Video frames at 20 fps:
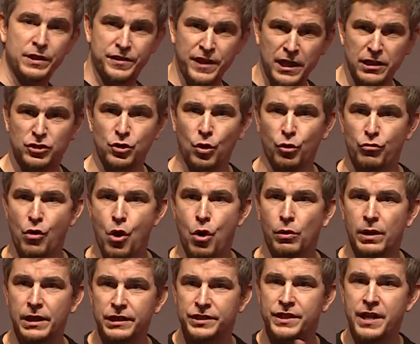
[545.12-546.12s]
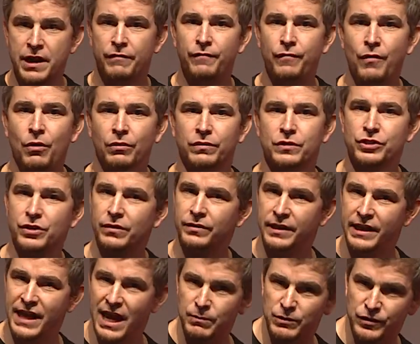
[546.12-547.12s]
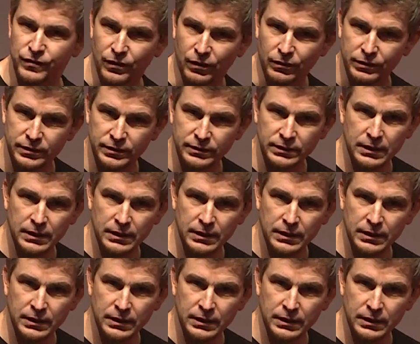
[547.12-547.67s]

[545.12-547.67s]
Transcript: when things go wrong, it's their fault, it's not the game's fault.